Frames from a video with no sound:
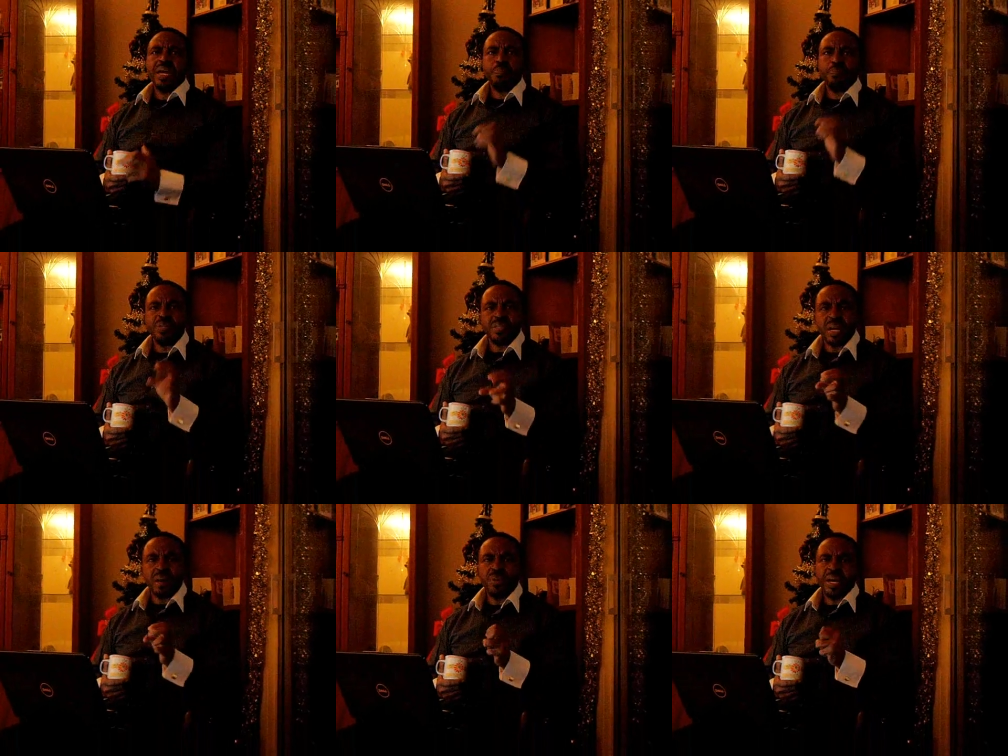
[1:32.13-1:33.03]
that
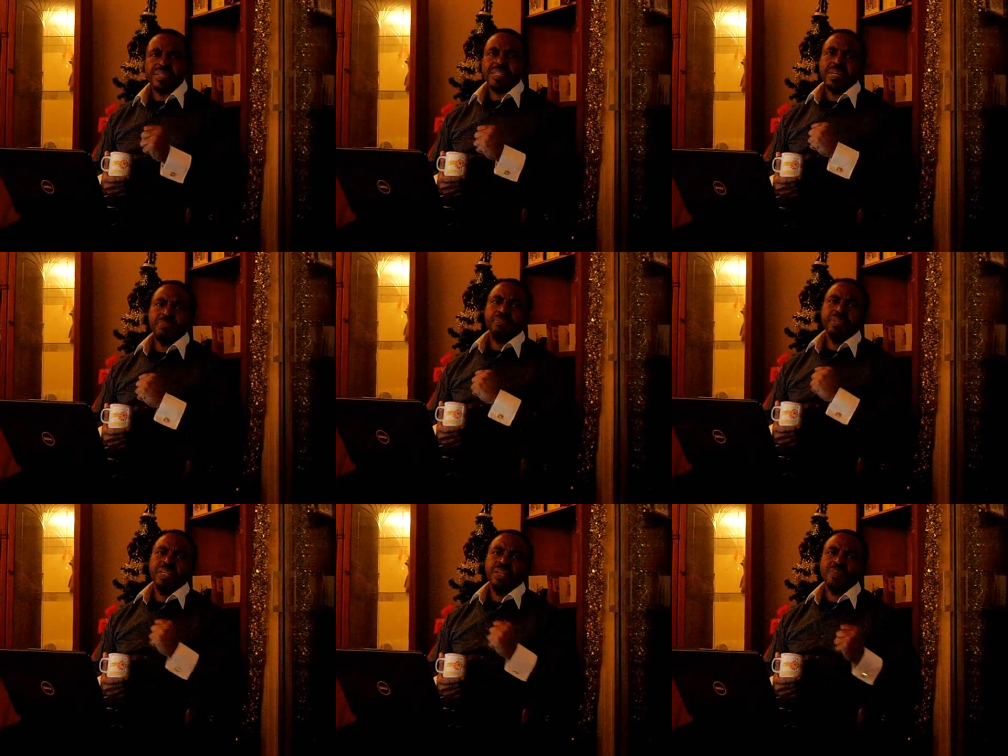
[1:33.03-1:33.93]
person that will accept me